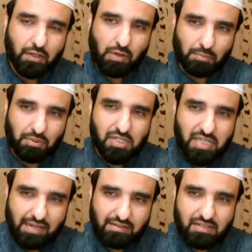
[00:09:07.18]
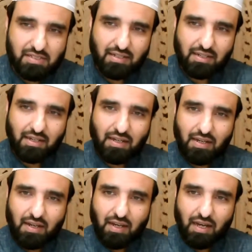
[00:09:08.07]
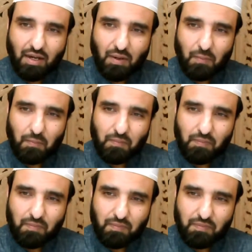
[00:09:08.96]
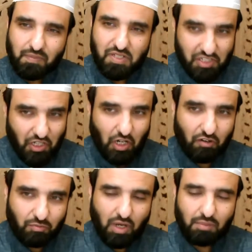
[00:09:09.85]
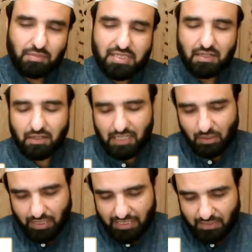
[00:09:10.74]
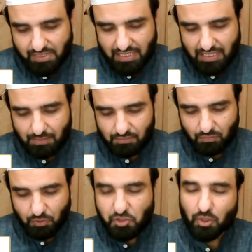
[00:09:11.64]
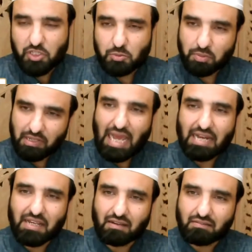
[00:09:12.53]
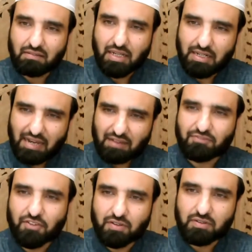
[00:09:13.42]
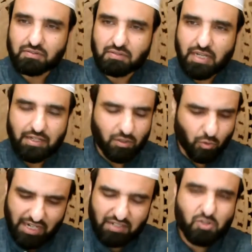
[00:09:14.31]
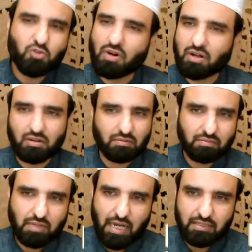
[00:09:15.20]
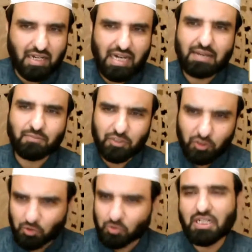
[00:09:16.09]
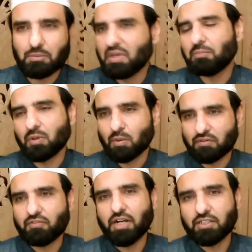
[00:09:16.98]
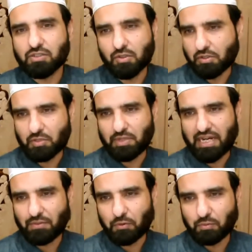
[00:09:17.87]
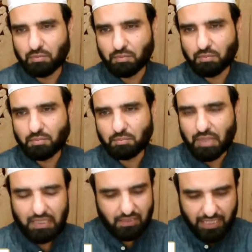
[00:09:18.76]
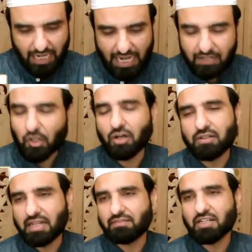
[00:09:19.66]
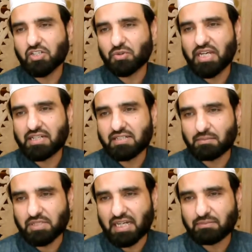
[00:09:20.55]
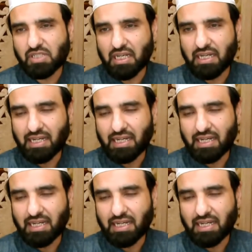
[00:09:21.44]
It represents the seerah of Muhammad sallallahu alaihi wasallam, which was planning and effort and great struggle. A time when truly people were afraid to go to the bathroom, that they had nothing to eat sometimes